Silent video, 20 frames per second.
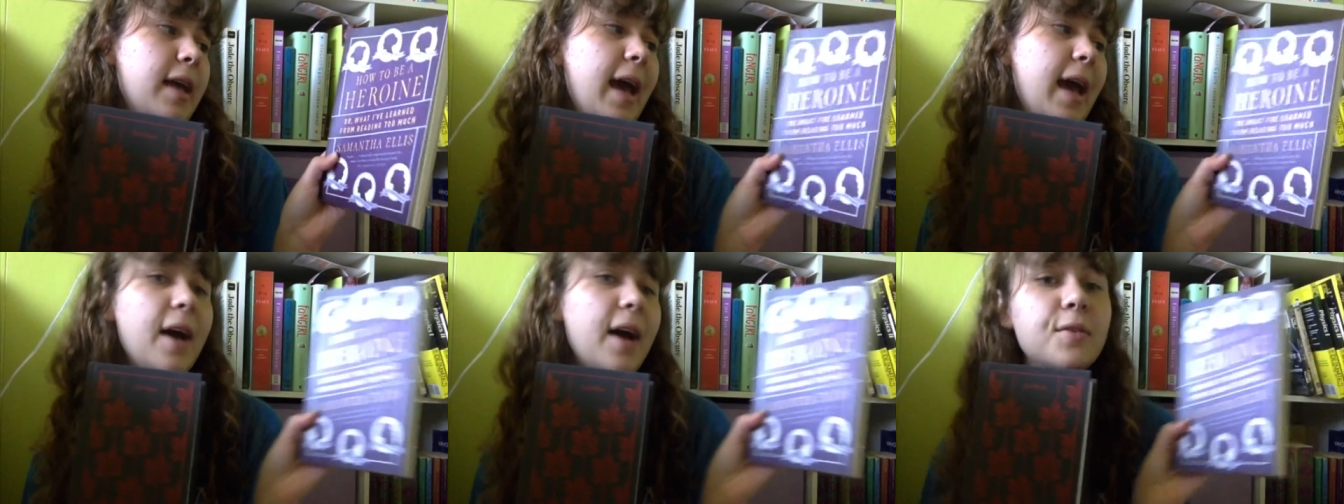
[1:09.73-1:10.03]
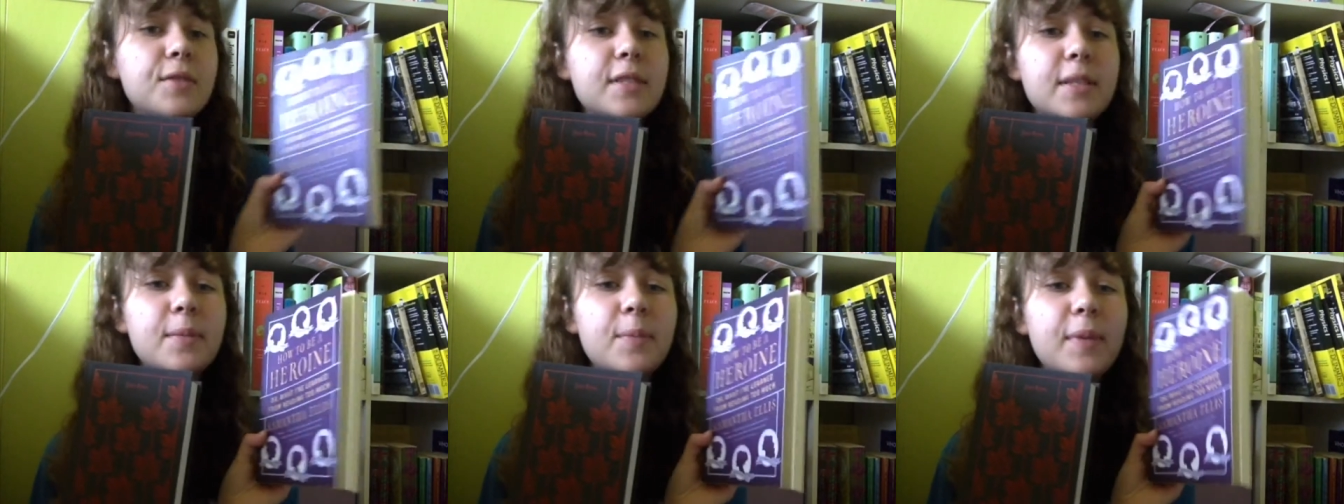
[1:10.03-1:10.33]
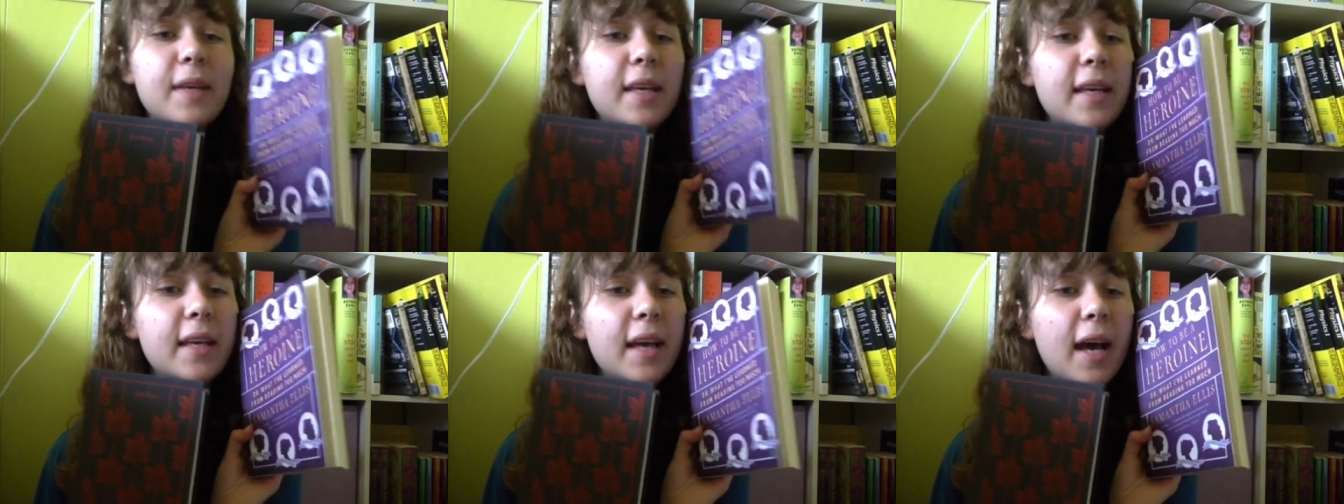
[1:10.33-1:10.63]
How to
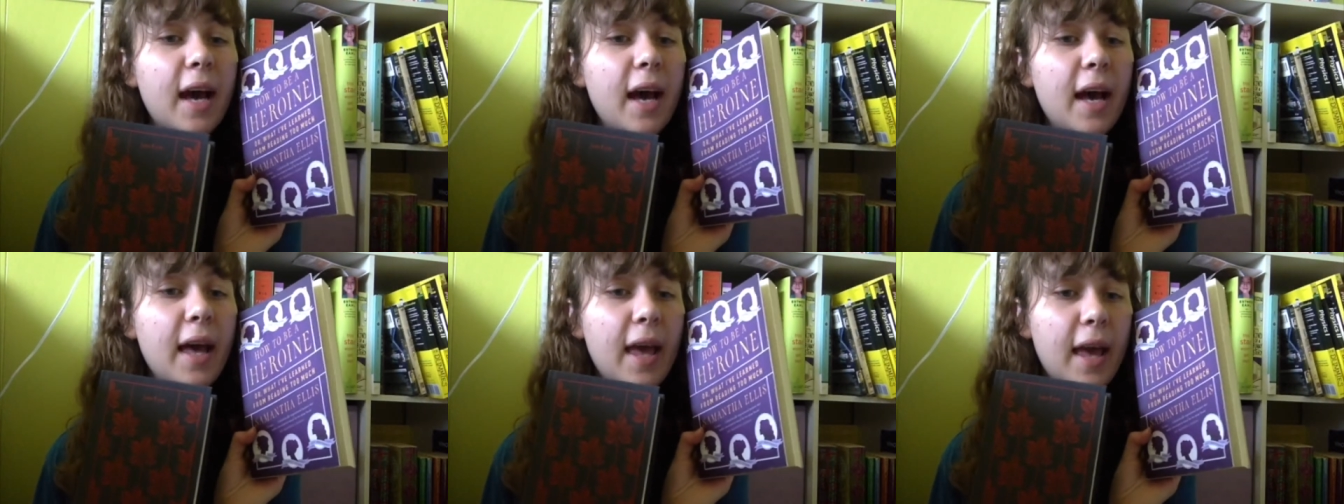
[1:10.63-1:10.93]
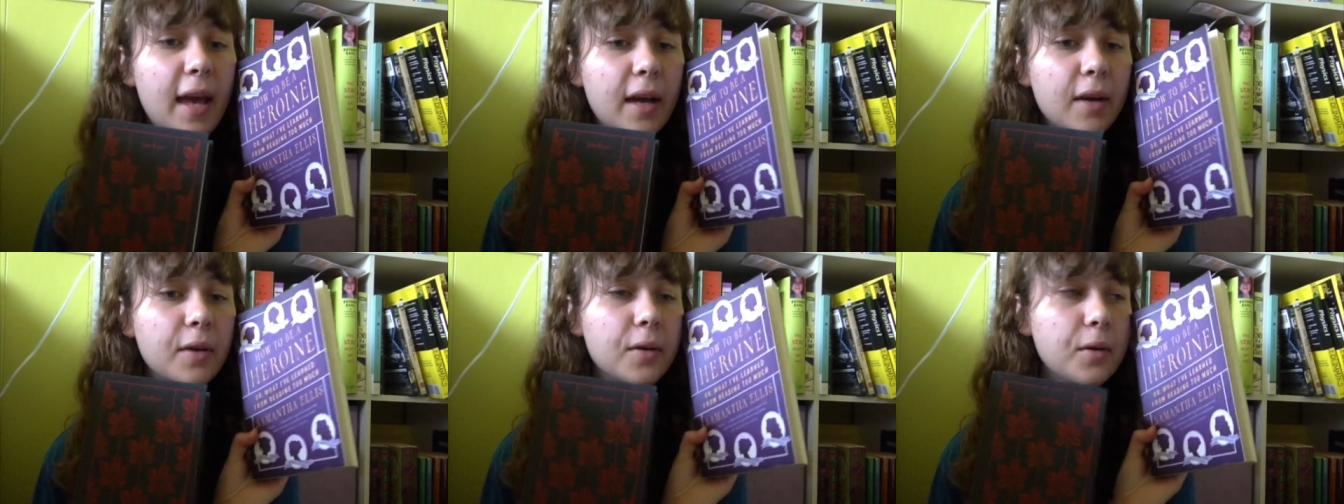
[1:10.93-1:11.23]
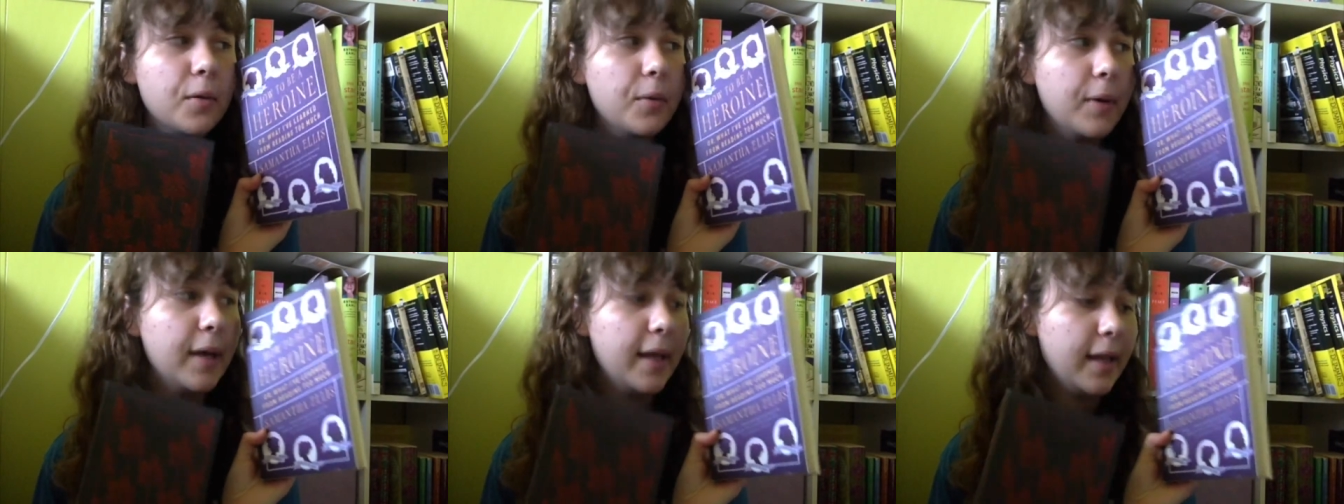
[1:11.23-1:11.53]
Be a
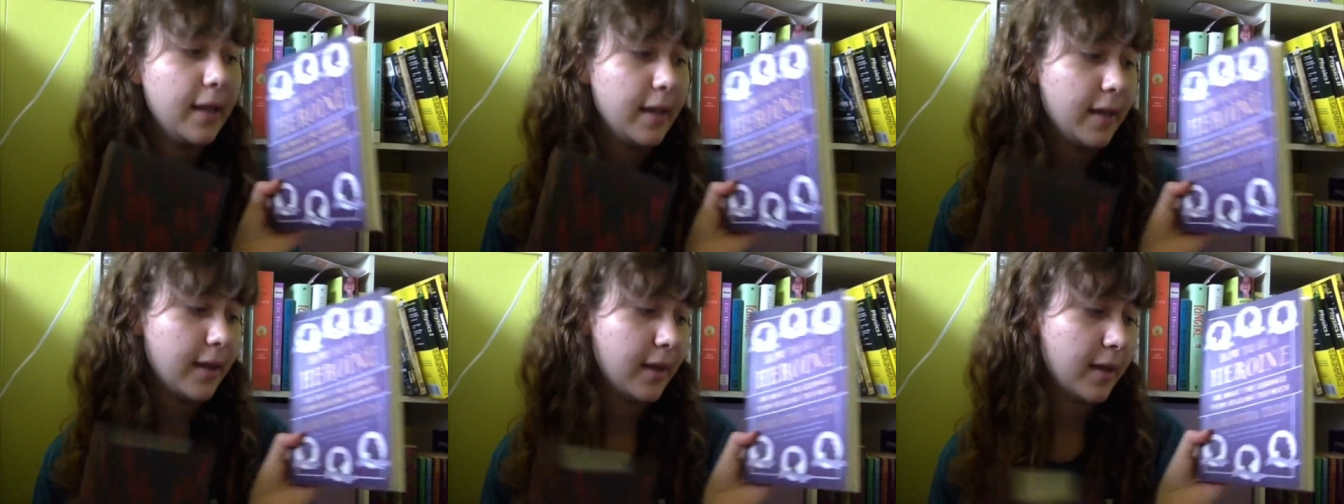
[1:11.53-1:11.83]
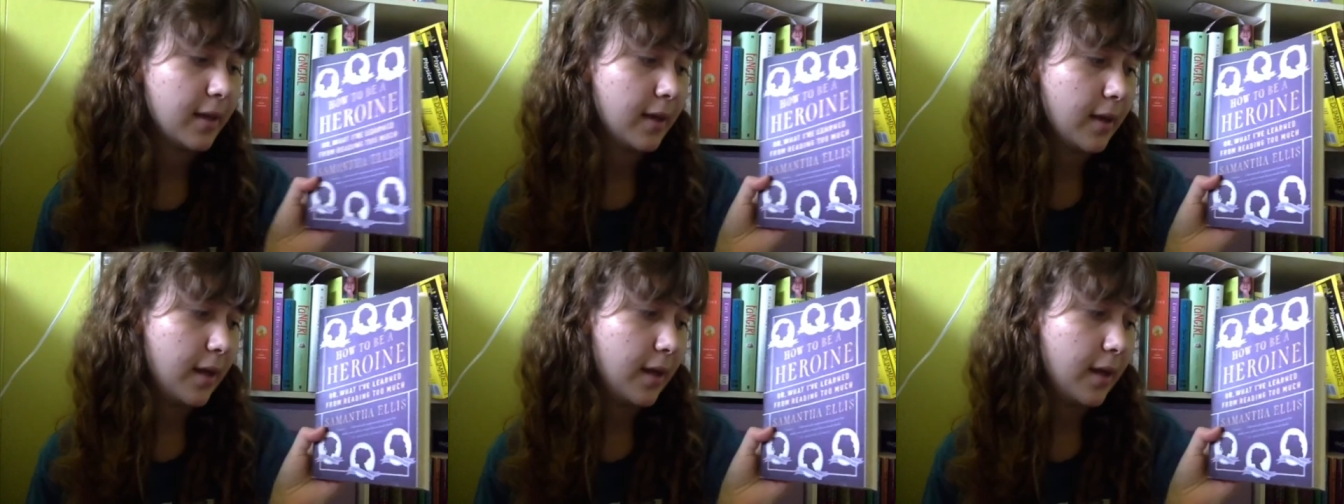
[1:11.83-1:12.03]
Heroine